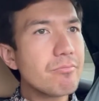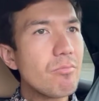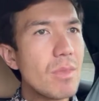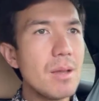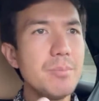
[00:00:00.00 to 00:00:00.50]

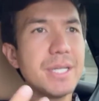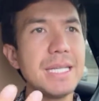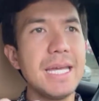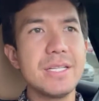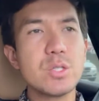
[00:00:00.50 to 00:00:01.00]
But
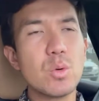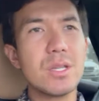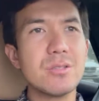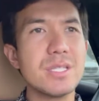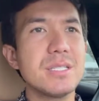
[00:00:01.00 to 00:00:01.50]
again, it's one of
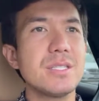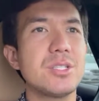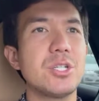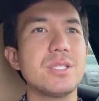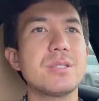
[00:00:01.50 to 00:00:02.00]
those things that's
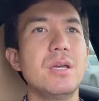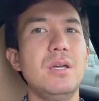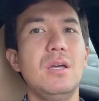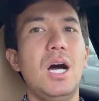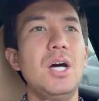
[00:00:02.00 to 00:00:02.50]
just
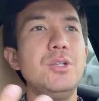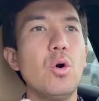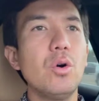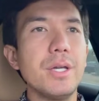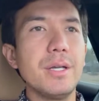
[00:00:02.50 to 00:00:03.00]

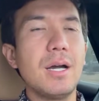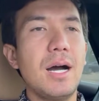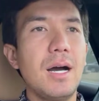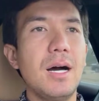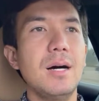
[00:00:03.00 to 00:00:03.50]
annoying.
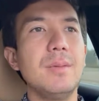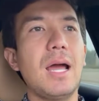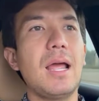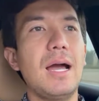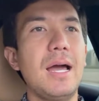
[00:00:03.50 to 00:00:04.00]

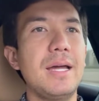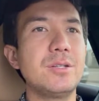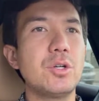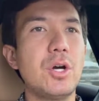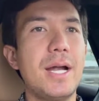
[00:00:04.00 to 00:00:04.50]
I
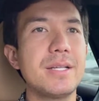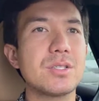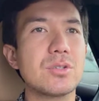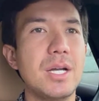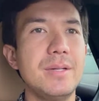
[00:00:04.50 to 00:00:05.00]
don't know how to
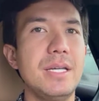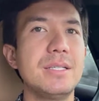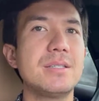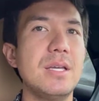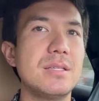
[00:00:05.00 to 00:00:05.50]
describe it.
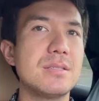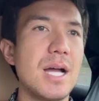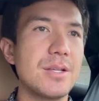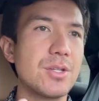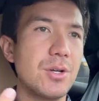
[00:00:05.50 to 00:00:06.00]
It's
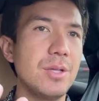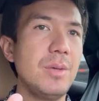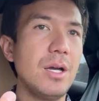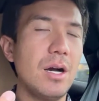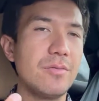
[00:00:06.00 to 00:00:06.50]
not turning
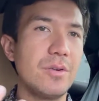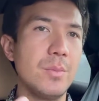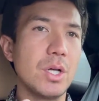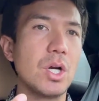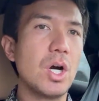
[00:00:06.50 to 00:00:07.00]
me off from
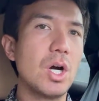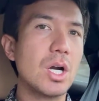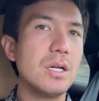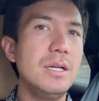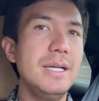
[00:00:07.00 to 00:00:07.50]
the
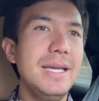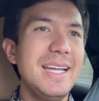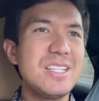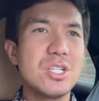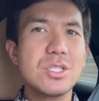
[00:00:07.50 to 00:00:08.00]
car.
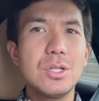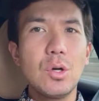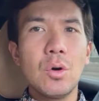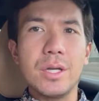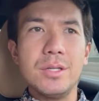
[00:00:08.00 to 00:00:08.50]
It's just
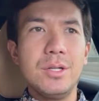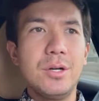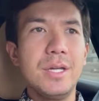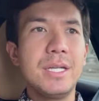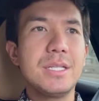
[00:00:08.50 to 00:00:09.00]
annoying. You know,
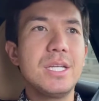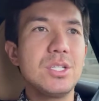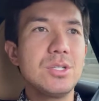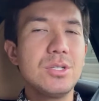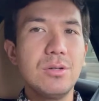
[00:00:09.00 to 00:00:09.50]
in
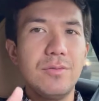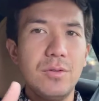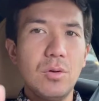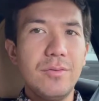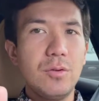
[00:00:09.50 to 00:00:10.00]
addition to,
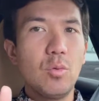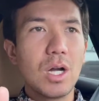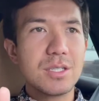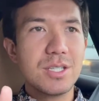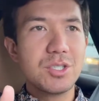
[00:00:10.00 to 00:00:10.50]
if you
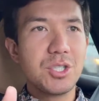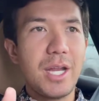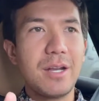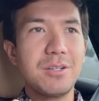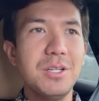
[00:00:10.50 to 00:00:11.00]
watch this
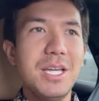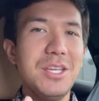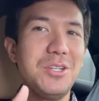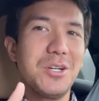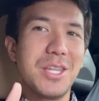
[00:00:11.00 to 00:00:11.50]
channel,
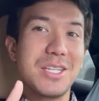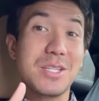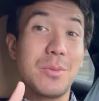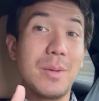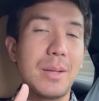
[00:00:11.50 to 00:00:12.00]
you know that
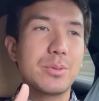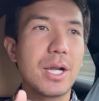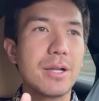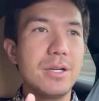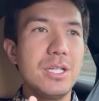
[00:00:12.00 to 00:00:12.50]
some of my
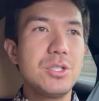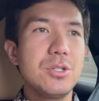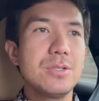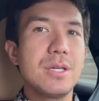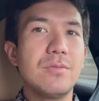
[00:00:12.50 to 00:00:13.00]
prior
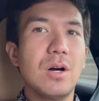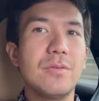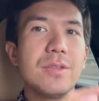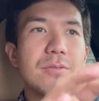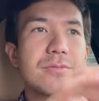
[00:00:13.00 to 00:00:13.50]
issues
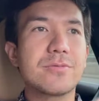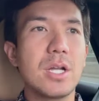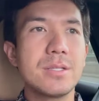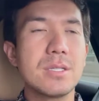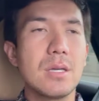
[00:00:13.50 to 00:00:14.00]
involve the
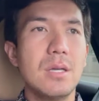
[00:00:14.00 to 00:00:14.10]
front